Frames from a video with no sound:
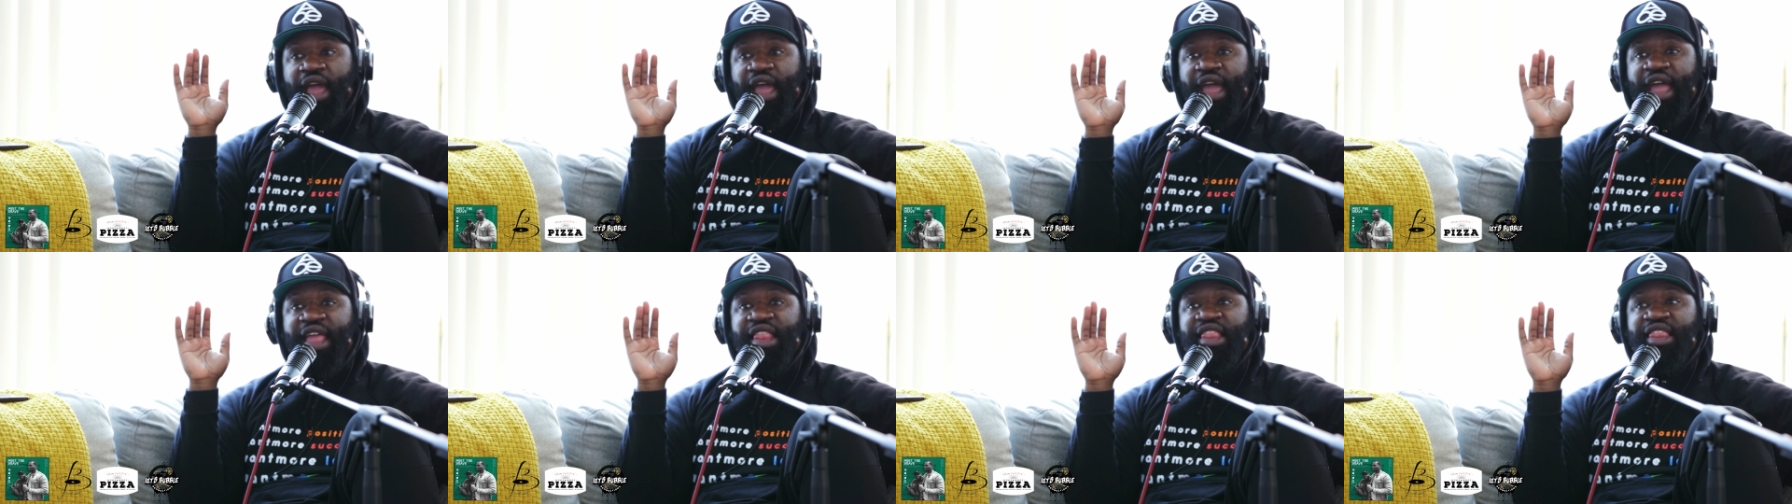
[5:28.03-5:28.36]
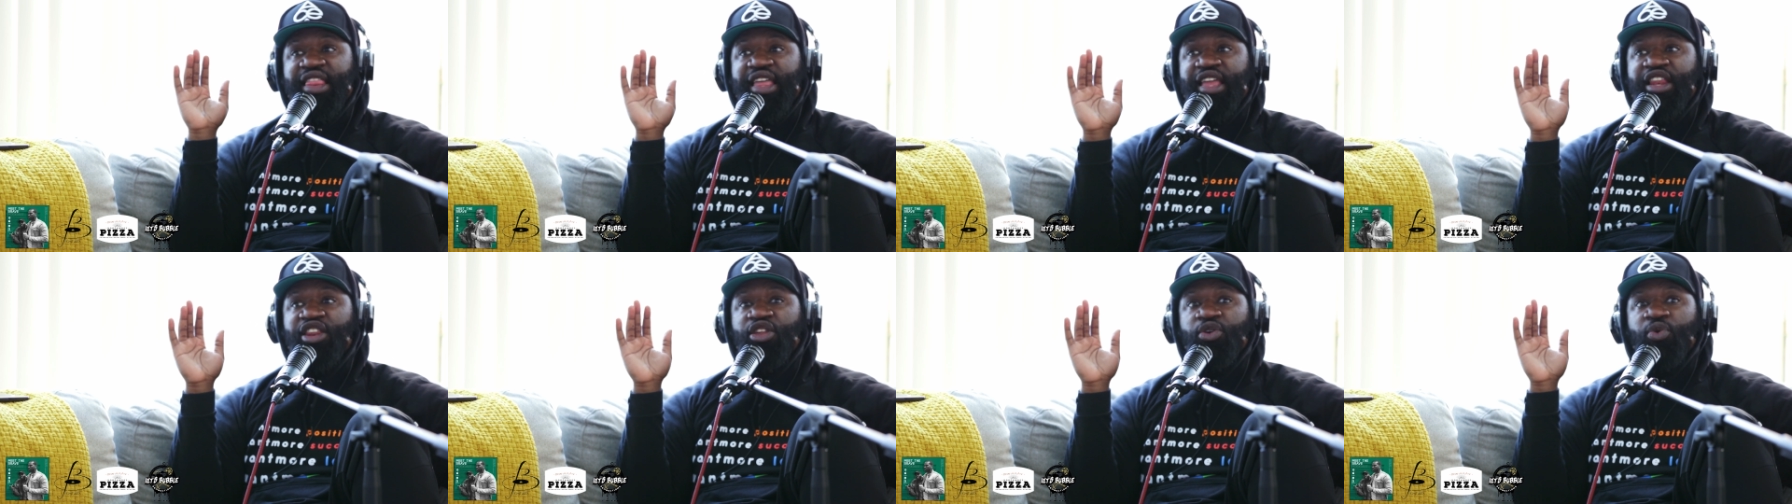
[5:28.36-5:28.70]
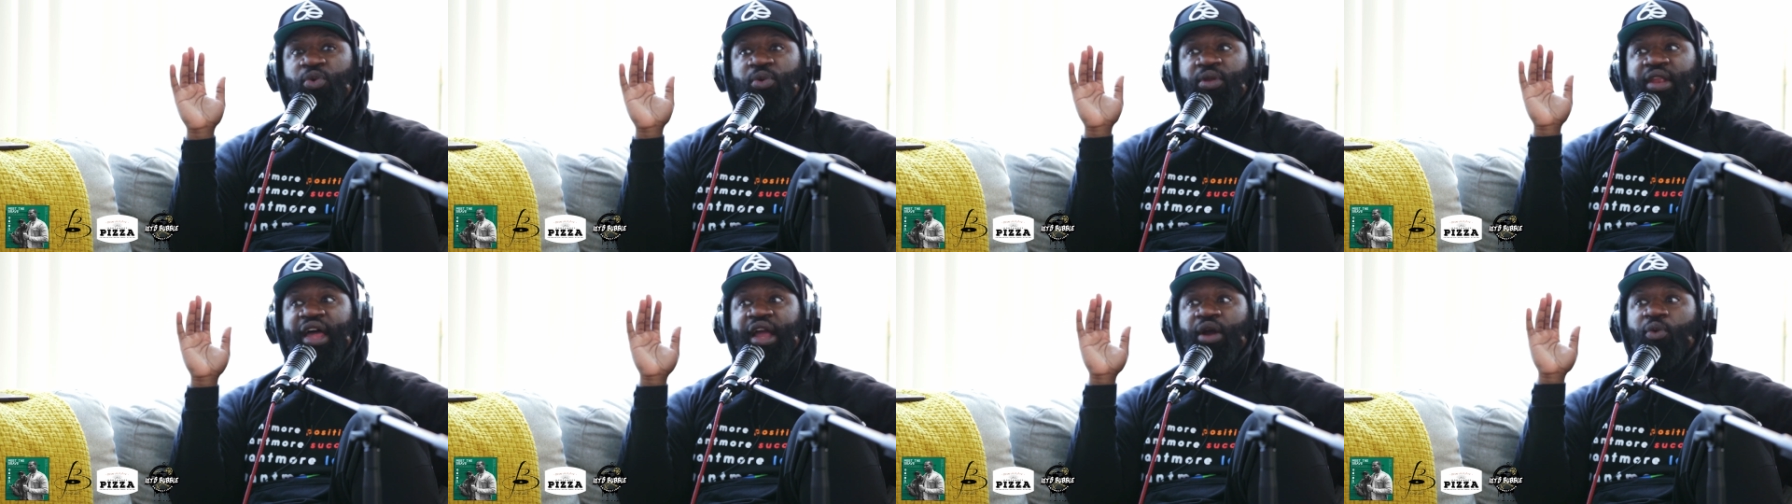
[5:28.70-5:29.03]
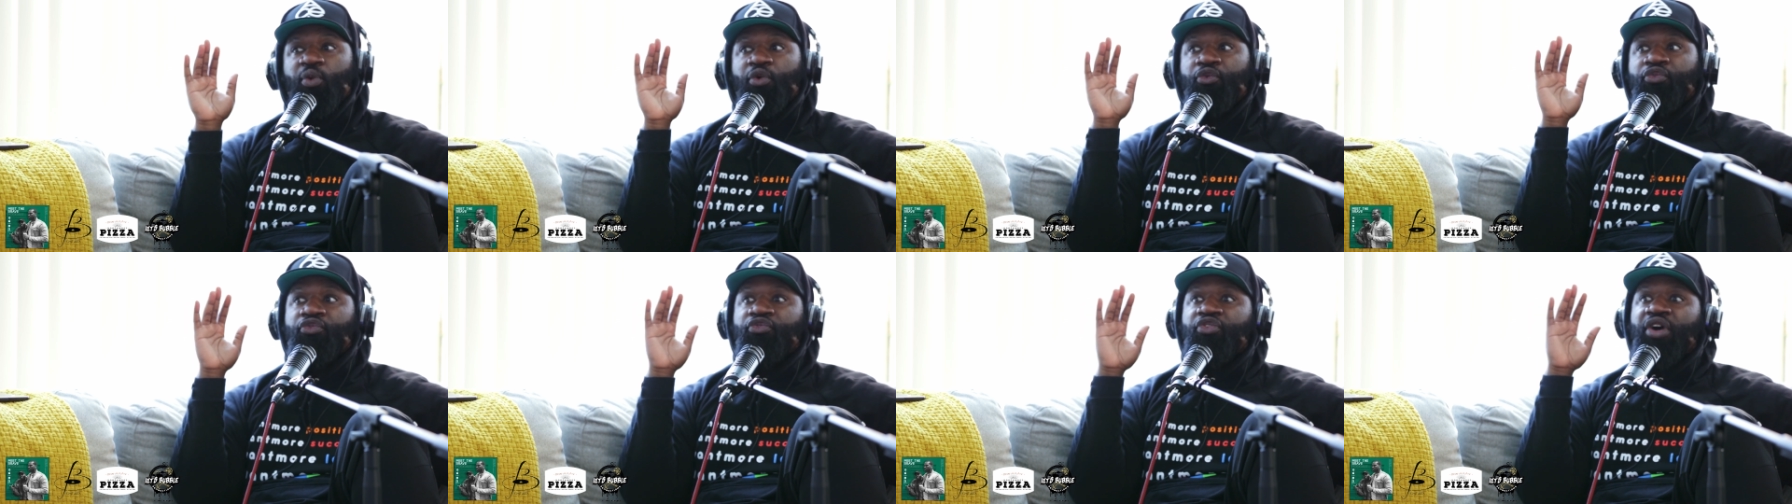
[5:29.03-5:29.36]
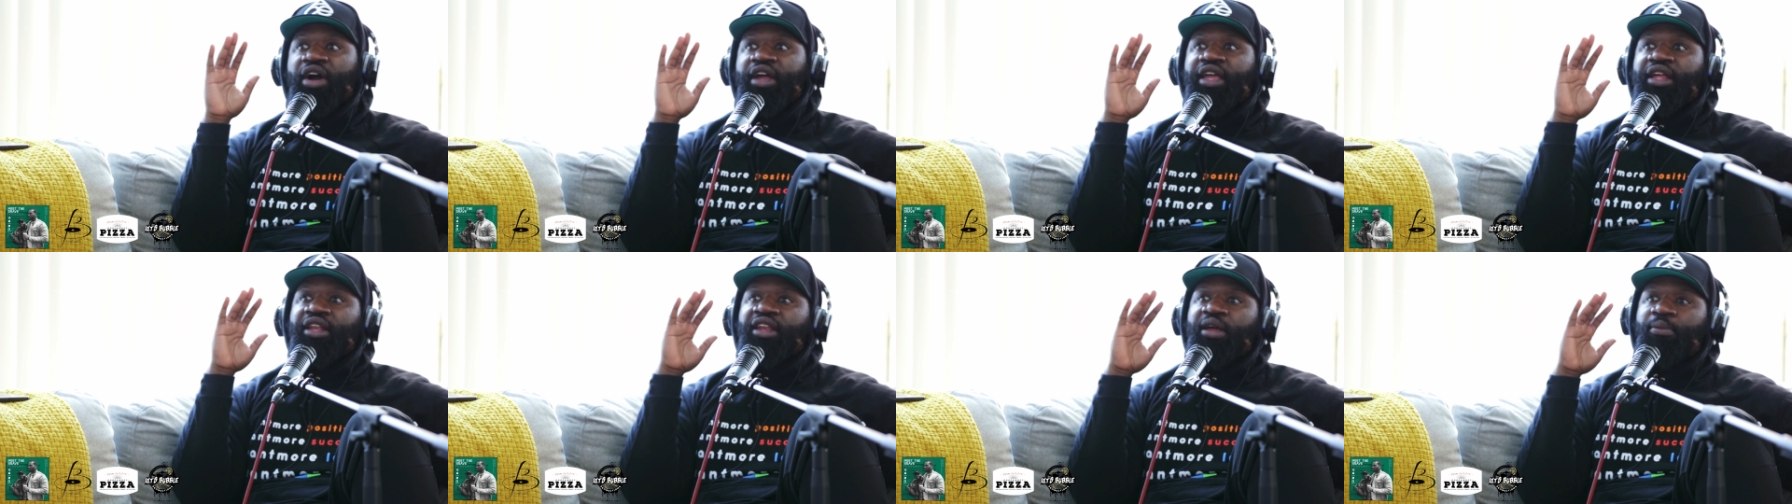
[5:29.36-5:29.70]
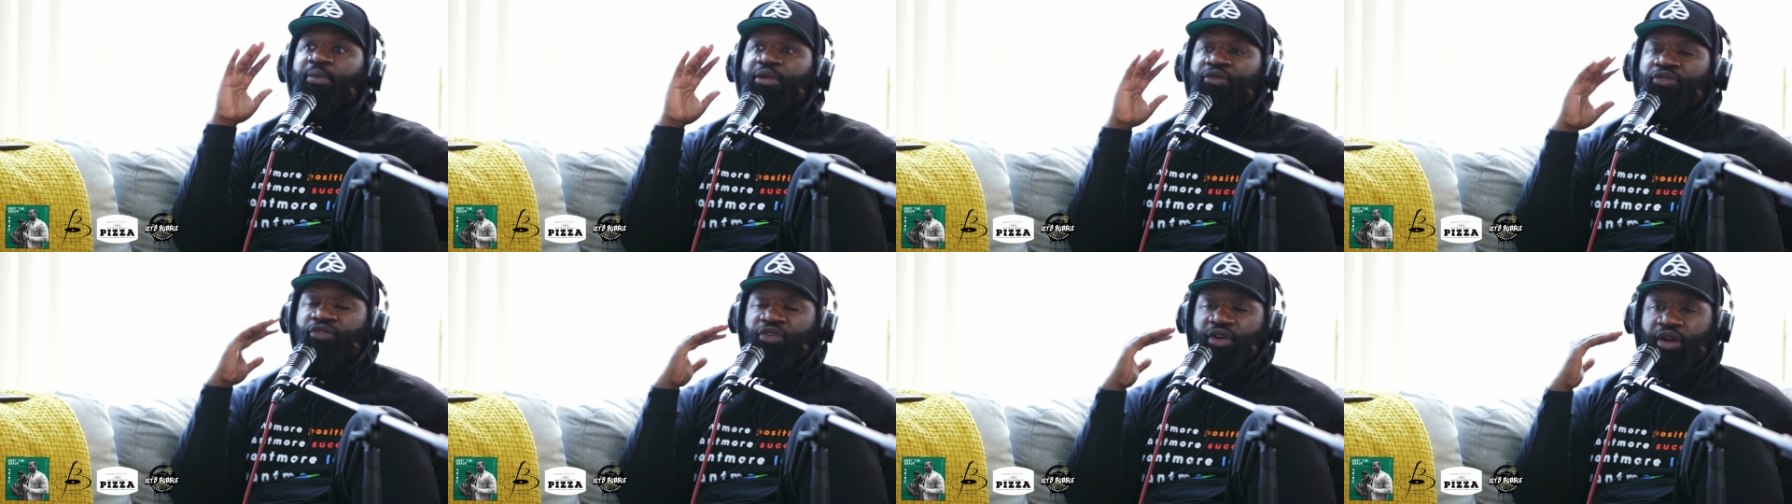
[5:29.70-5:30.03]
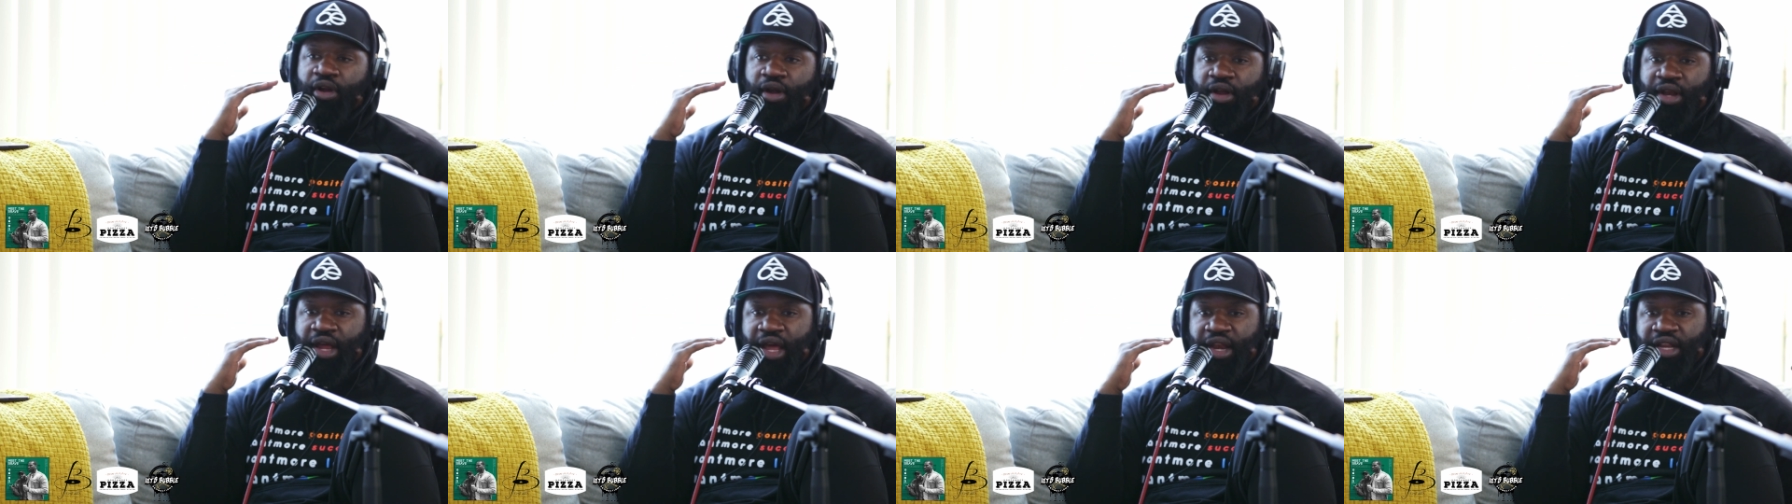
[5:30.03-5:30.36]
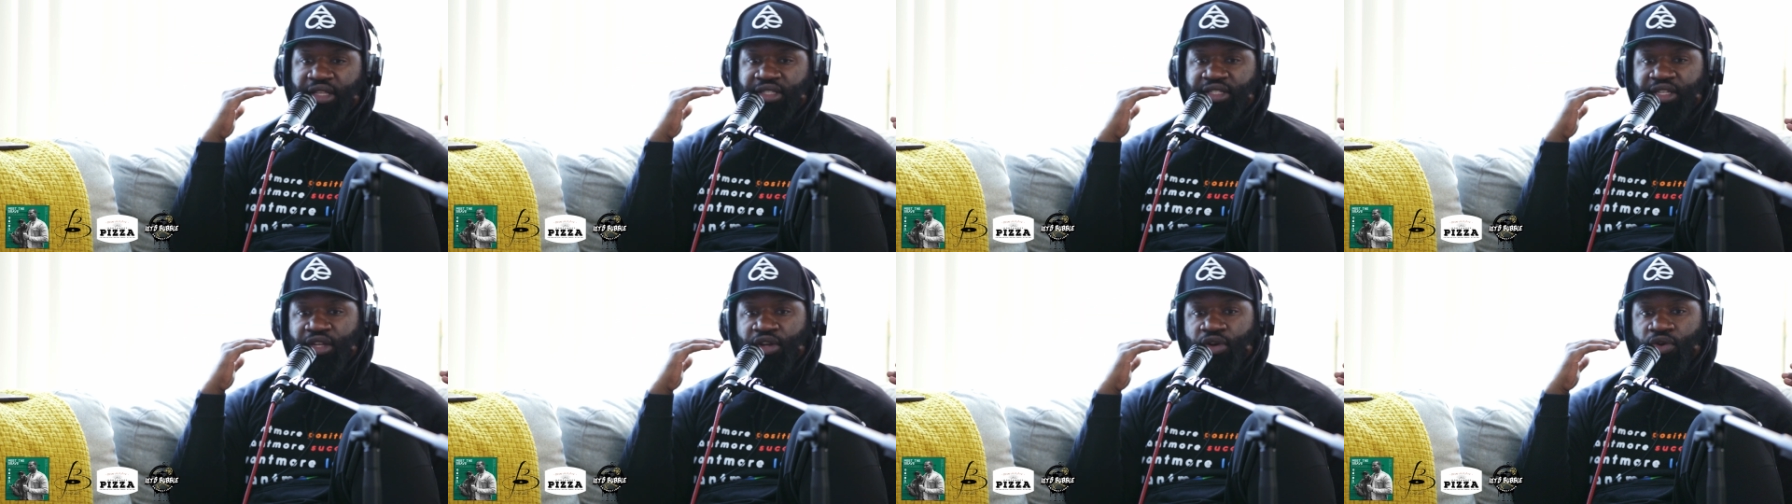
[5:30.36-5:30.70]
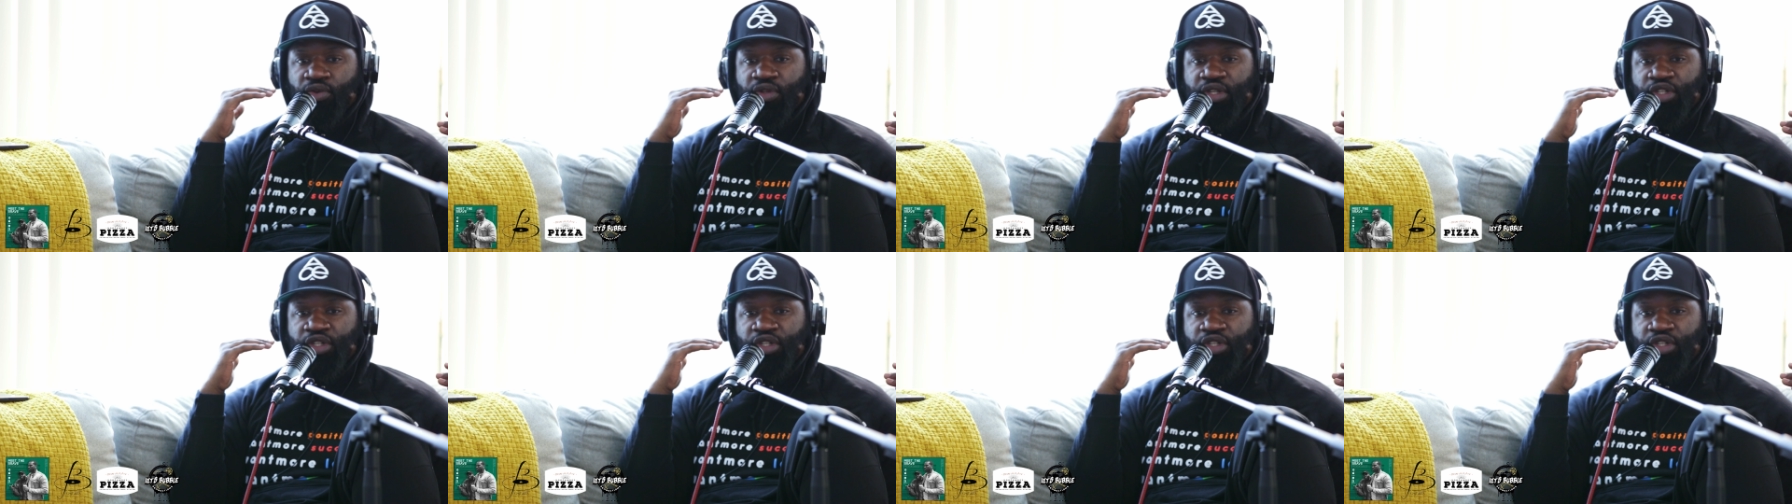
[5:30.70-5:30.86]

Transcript: And then you were like, well, fuck it, let me figure out how to tell